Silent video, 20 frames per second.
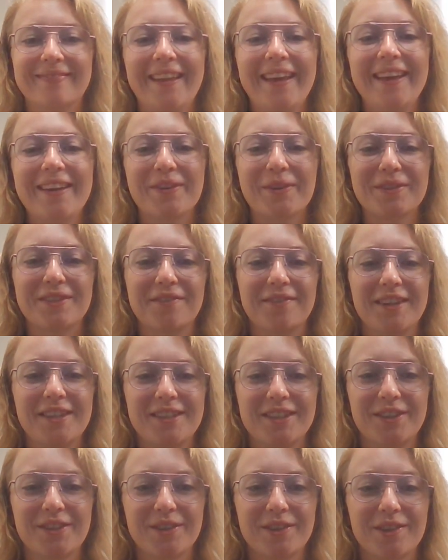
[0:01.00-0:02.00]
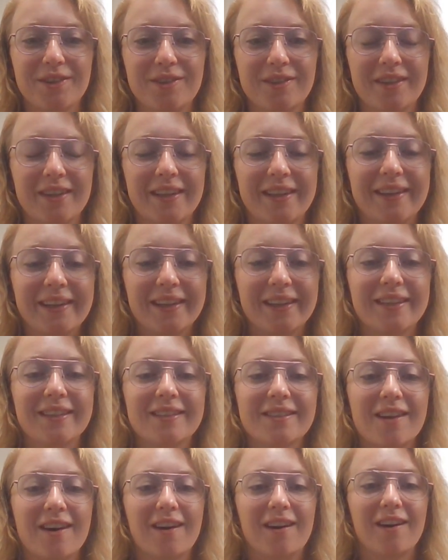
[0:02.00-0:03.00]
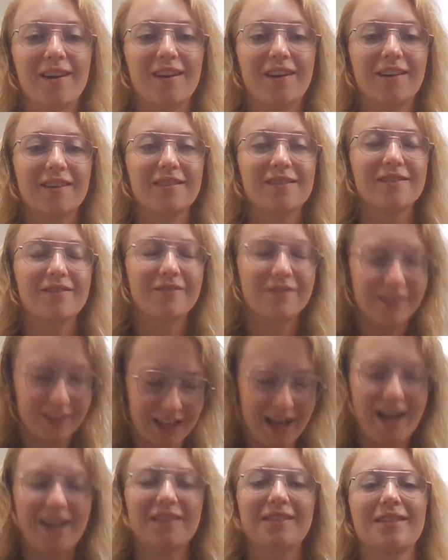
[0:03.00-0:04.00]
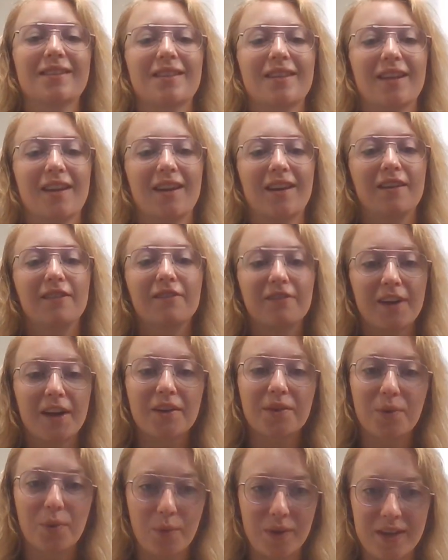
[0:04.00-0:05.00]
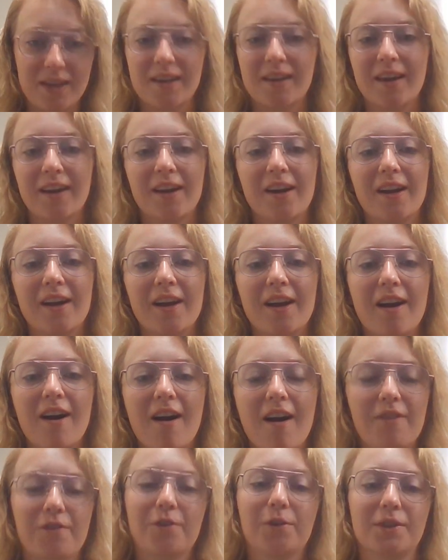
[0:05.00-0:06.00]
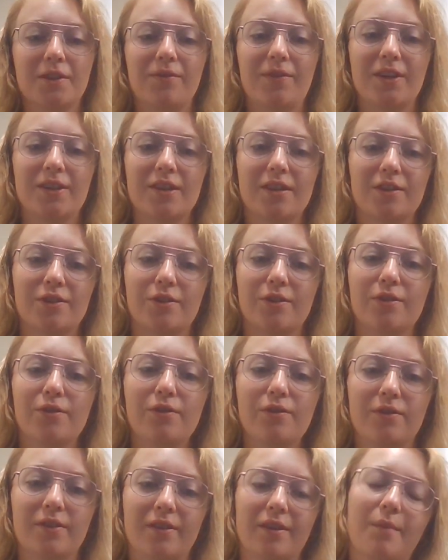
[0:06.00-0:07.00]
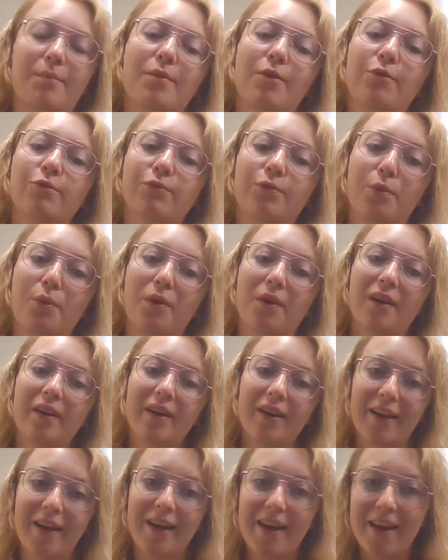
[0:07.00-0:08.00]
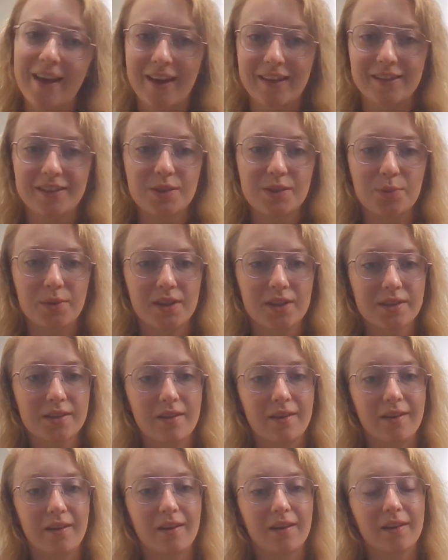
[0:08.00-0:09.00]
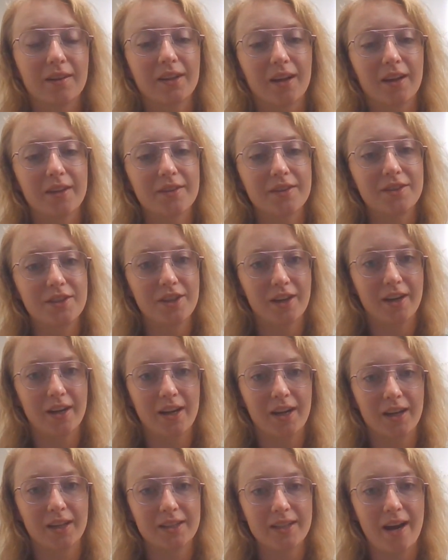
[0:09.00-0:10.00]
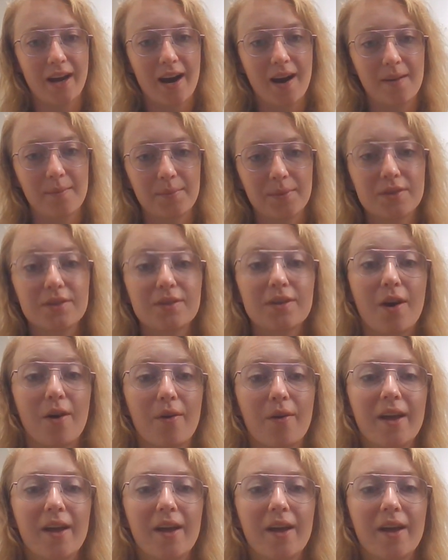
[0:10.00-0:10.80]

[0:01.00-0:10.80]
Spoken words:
Cultivation Crew. It is our last and final week of Cultivation Crew, number 4, and this one is called the cherry on top. So,